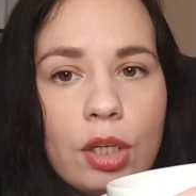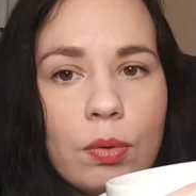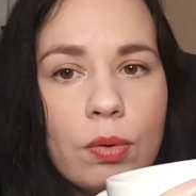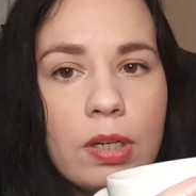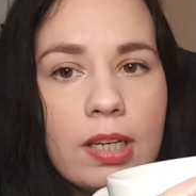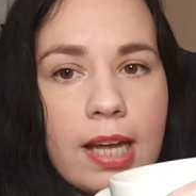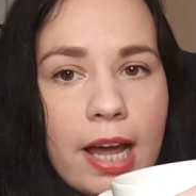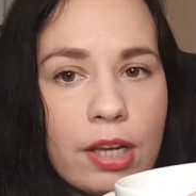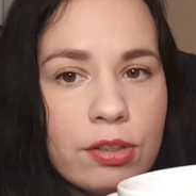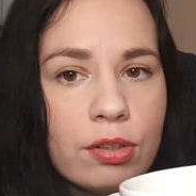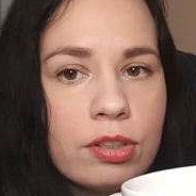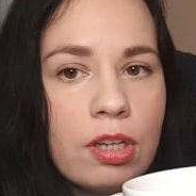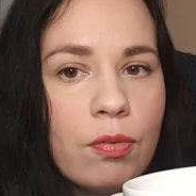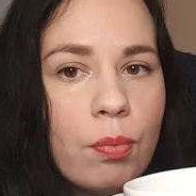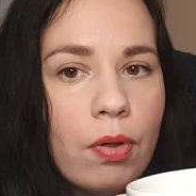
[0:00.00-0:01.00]
You need to ask
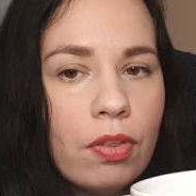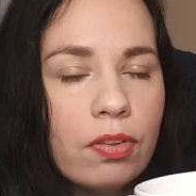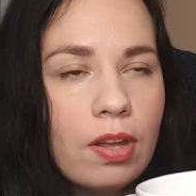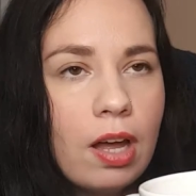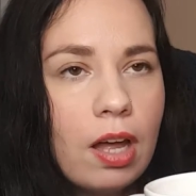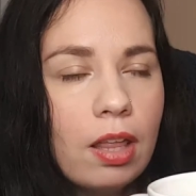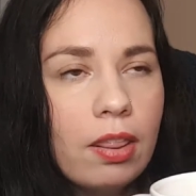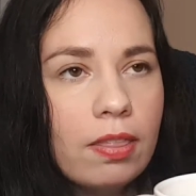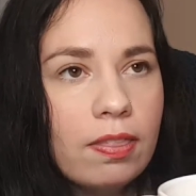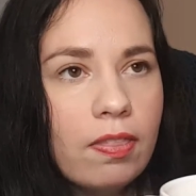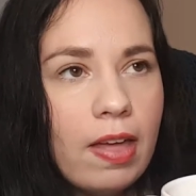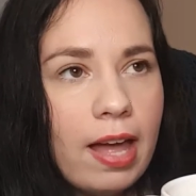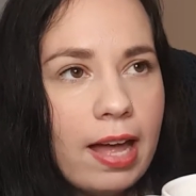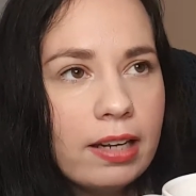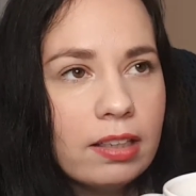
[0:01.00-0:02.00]
yourself whether or not
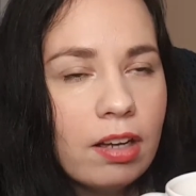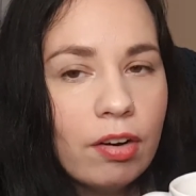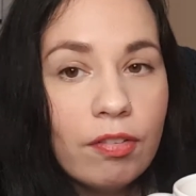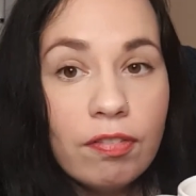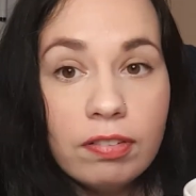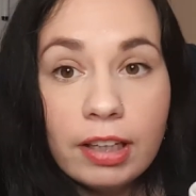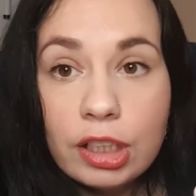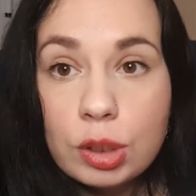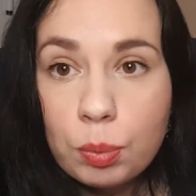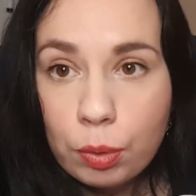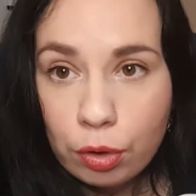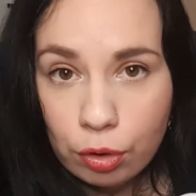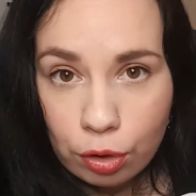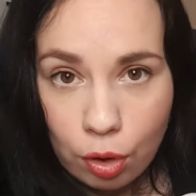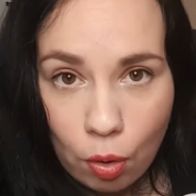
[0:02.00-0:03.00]
that conflicts
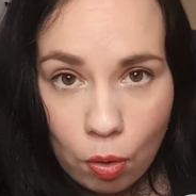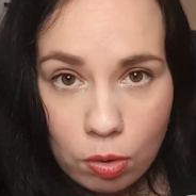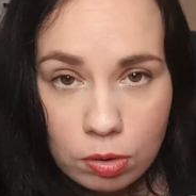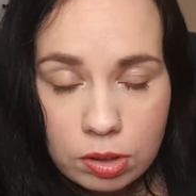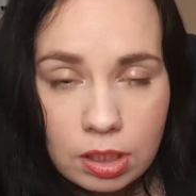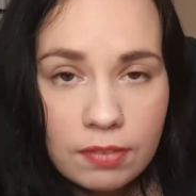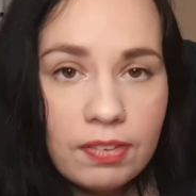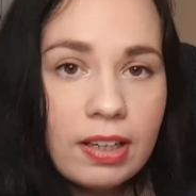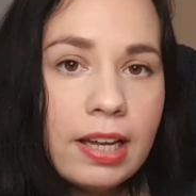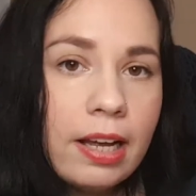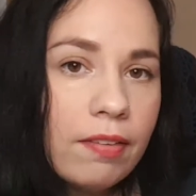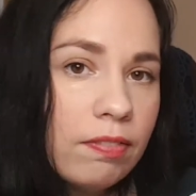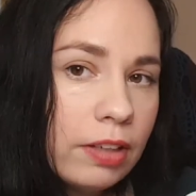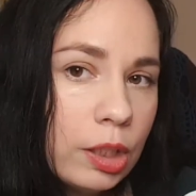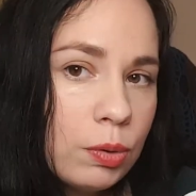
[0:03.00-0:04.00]
with your goals, and if it
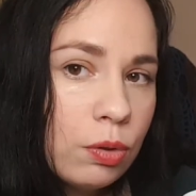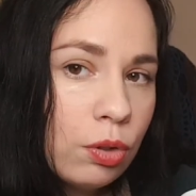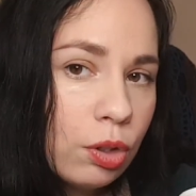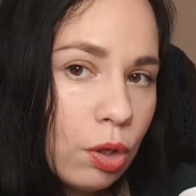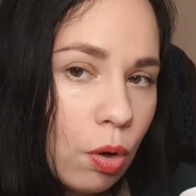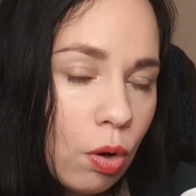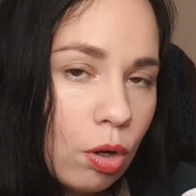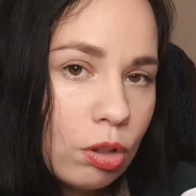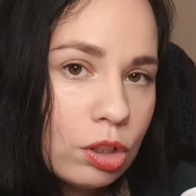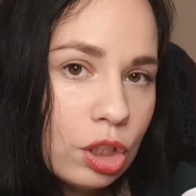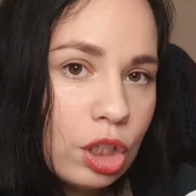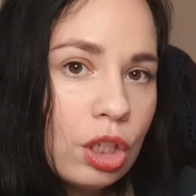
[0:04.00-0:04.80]
conflicts with your goals,